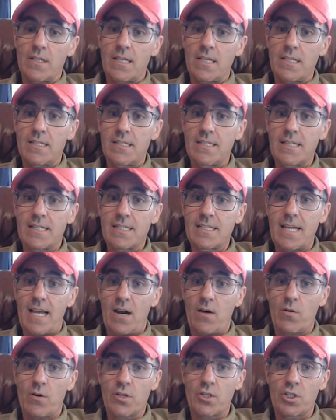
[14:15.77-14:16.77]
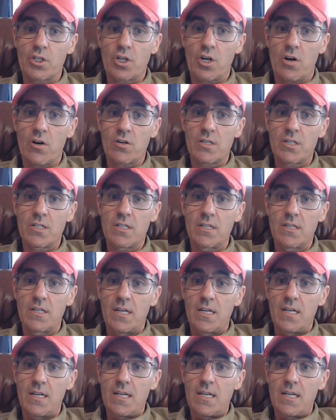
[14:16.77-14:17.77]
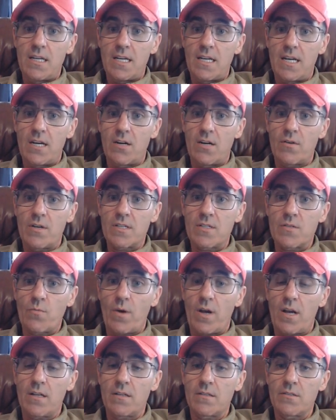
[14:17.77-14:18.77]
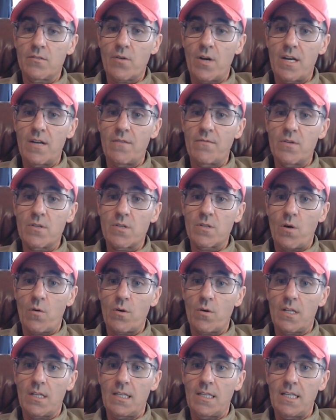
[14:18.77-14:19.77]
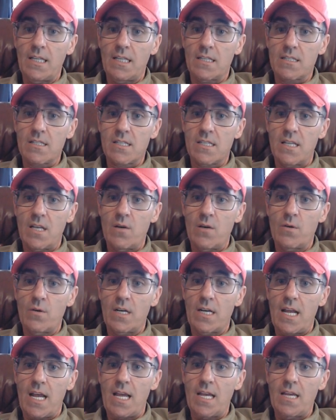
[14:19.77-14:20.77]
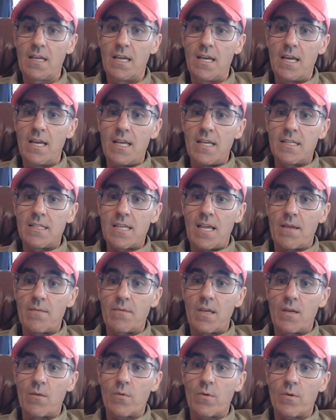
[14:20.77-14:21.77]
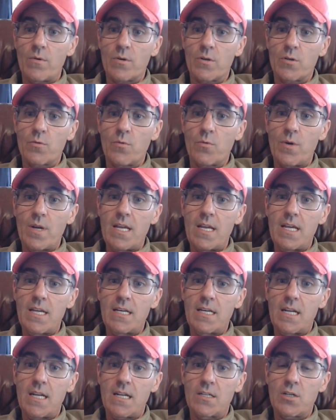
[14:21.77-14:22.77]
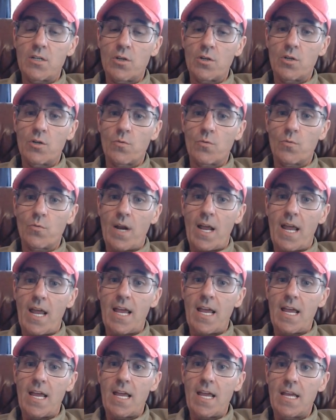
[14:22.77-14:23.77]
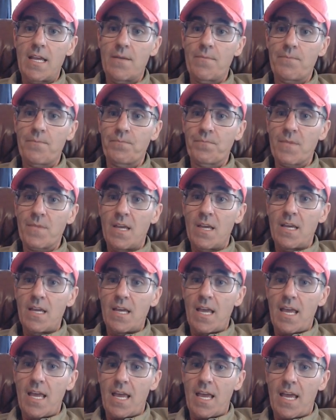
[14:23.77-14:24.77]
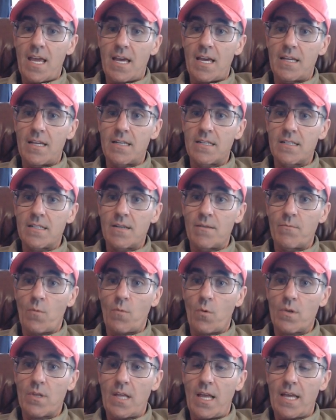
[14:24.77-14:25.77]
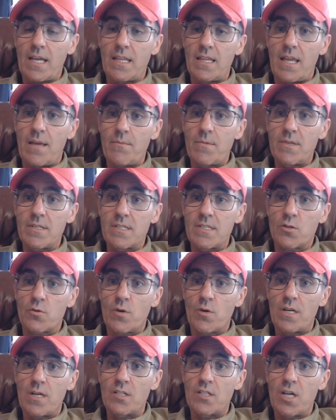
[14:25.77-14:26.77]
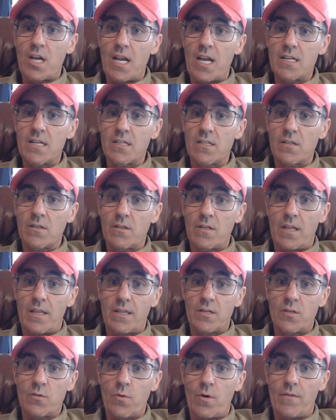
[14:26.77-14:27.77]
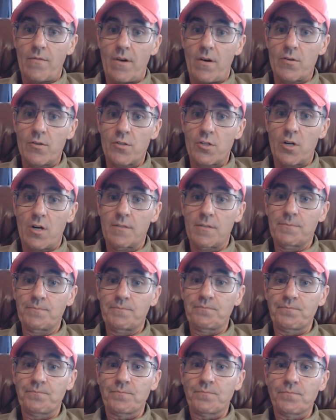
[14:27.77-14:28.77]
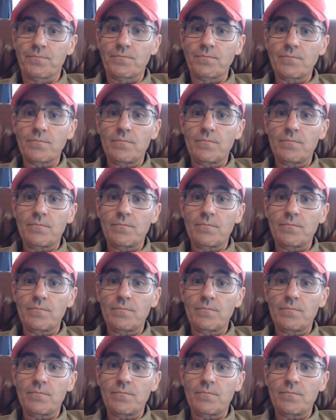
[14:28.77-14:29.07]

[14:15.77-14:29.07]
Let's look at the 6 hour chart here as well. Trading view is going a little slow today. Same thing, we were green to gray, and more likely that means a trend change. Look at the 12 hour chart.